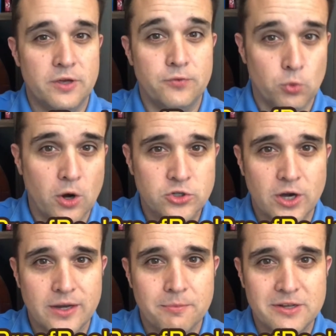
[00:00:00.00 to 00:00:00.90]
you are
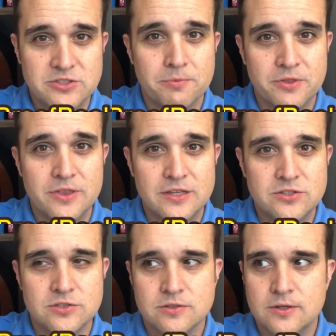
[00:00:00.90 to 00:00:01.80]
talking about something
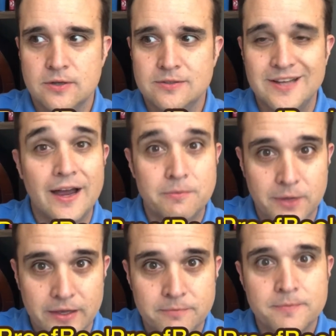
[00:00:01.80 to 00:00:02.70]
that's
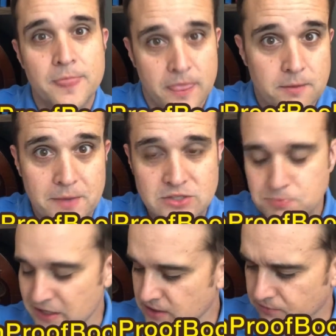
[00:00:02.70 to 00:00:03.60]
timely. It makes a
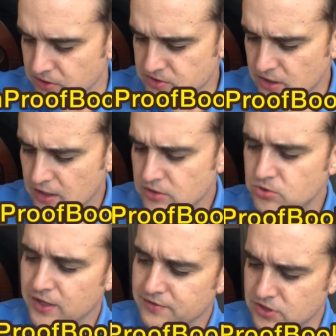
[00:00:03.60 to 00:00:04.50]
big difference. So
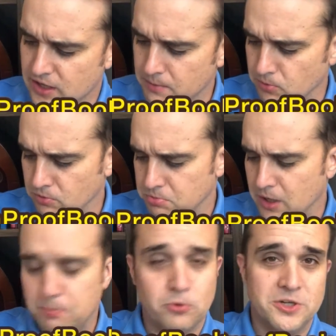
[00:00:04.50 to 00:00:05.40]
he gives a couple
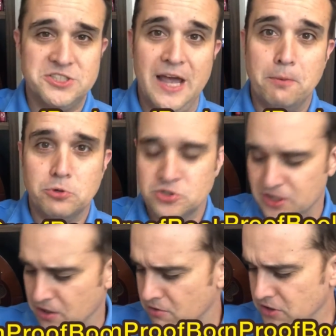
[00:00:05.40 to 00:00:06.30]
examples
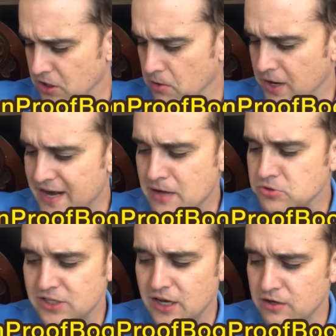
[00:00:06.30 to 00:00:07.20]
here, you know,
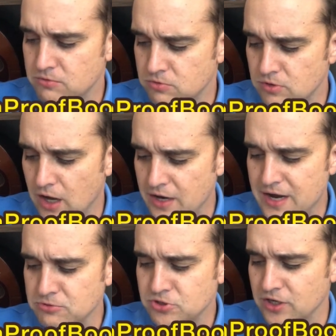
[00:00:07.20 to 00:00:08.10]
announcing a
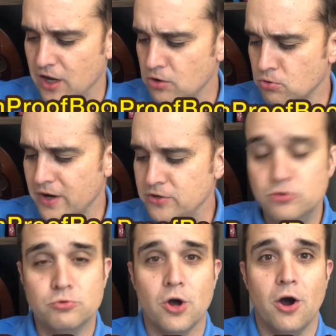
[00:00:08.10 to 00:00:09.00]
great
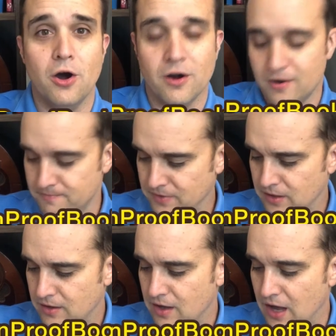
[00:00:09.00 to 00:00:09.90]
new car,
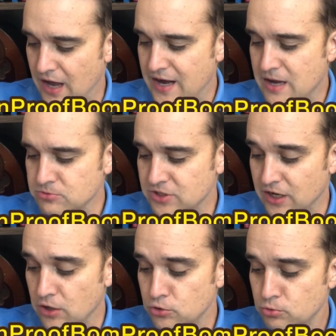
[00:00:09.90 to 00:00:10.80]
announcing
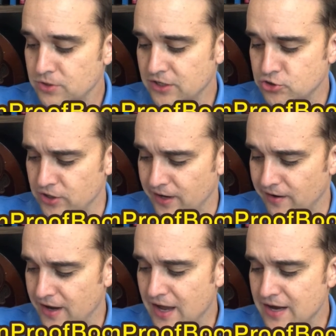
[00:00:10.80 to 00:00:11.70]
a new
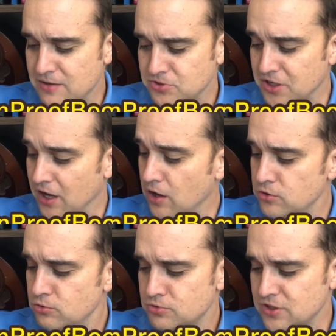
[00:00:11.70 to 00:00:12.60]
dictionary, announcing a
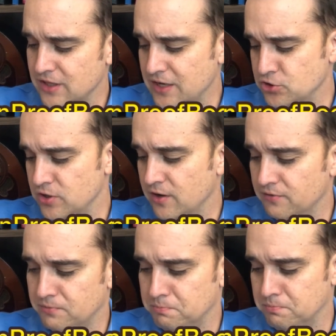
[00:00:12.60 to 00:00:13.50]
new selection of